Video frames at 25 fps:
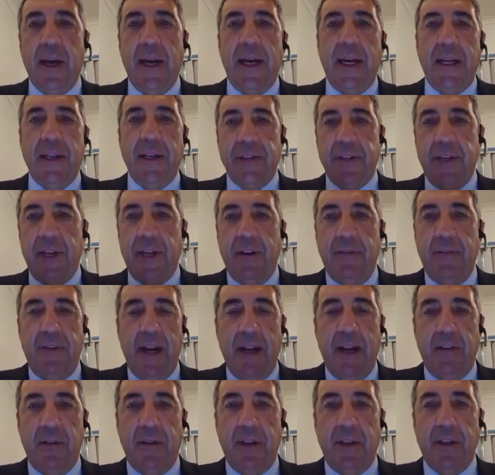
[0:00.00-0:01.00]
instead of
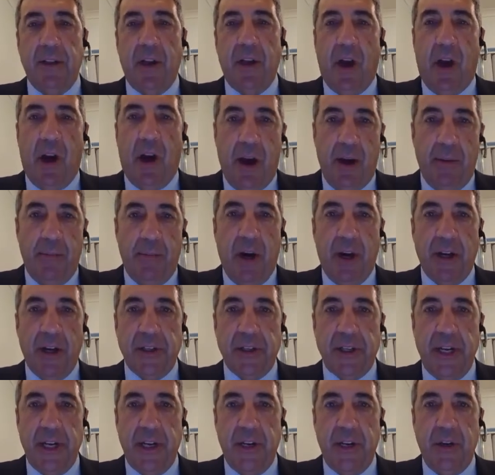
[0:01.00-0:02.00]
anything that I
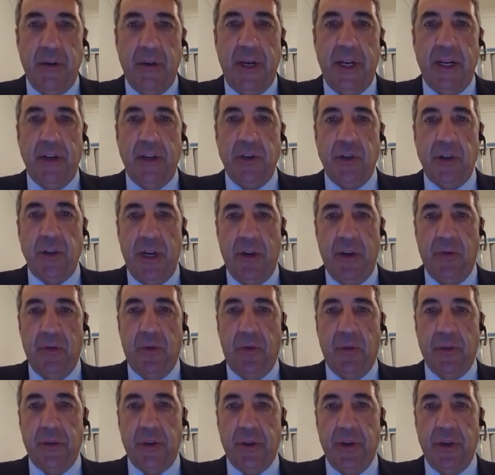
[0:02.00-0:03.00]
might tell you in
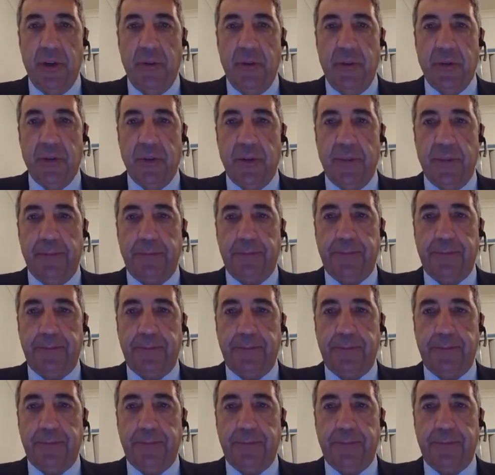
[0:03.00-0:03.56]
general terms.